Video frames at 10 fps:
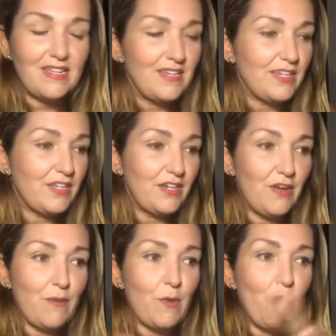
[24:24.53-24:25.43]

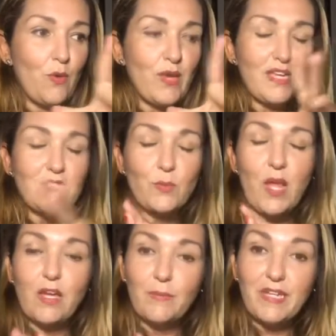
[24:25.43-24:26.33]
I'm always
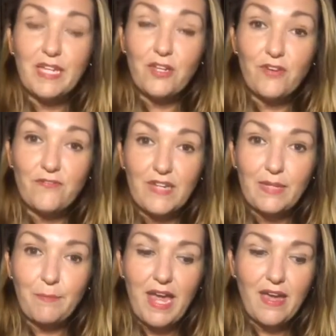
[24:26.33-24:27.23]
welcoming your
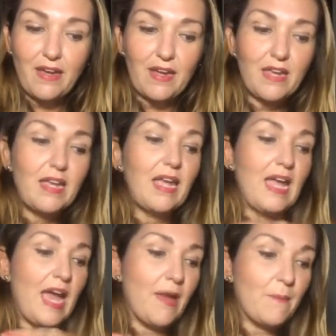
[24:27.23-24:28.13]
feedback.
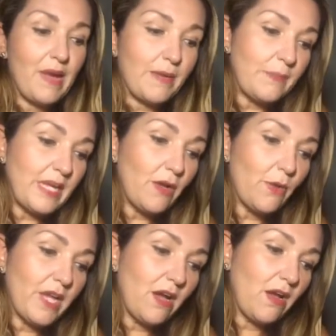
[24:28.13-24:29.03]
I might be
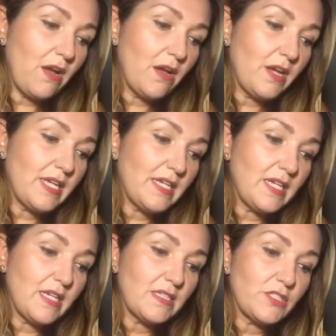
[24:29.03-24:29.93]
going
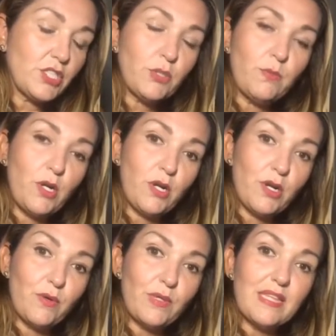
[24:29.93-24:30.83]
on
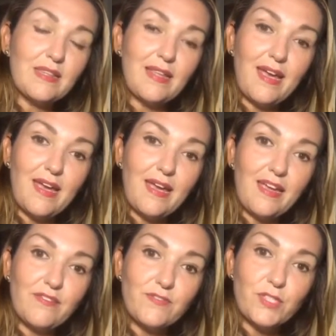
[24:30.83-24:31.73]
tomorrow
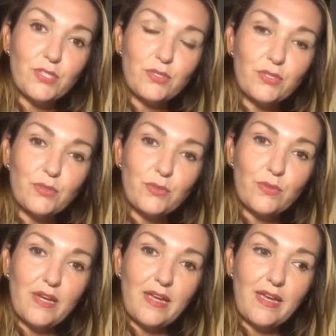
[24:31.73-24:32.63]
live to
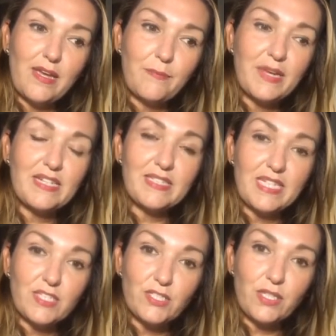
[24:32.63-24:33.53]
do a
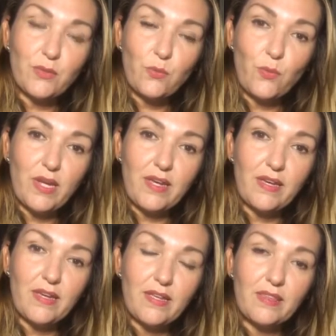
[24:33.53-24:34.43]
meditation
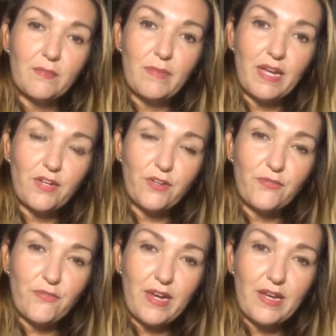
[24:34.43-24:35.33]
with my good
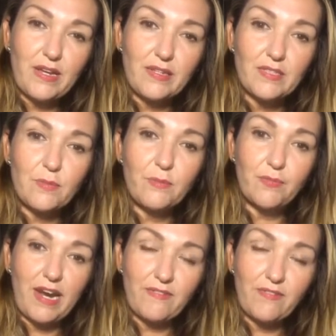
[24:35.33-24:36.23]
friend
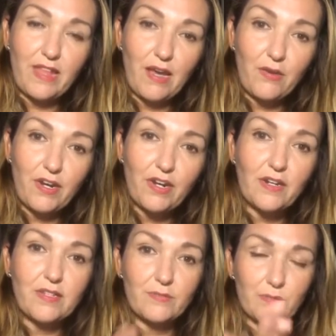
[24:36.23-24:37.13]
Bright Flower,
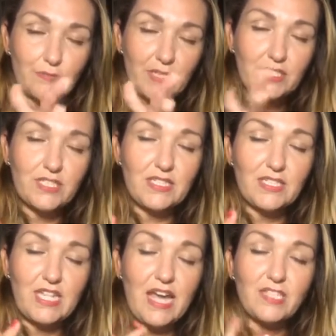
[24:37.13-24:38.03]
which is
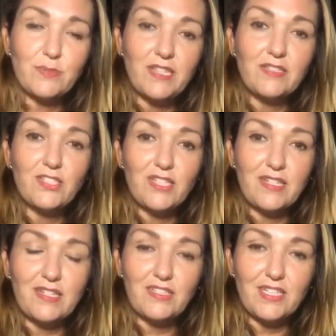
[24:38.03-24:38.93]
Yasmin.
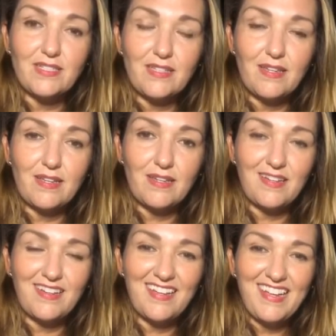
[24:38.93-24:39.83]
She does
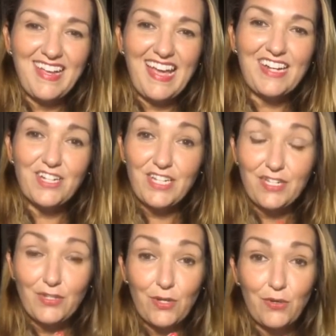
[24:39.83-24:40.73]
the energy
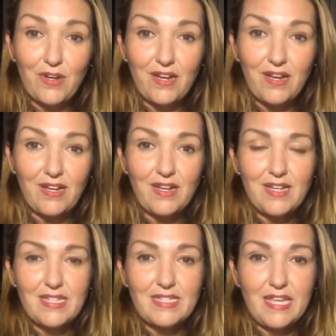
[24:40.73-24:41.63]
yoga
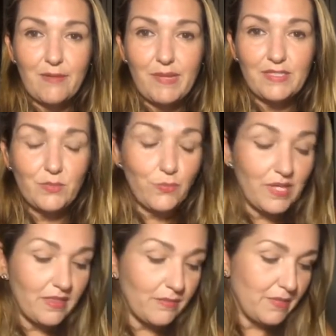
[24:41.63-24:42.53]
segments
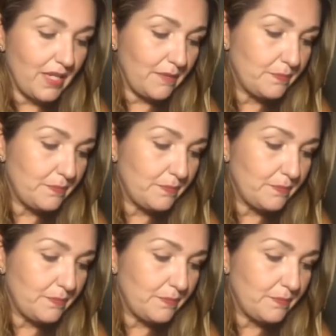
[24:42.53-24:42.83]
with me.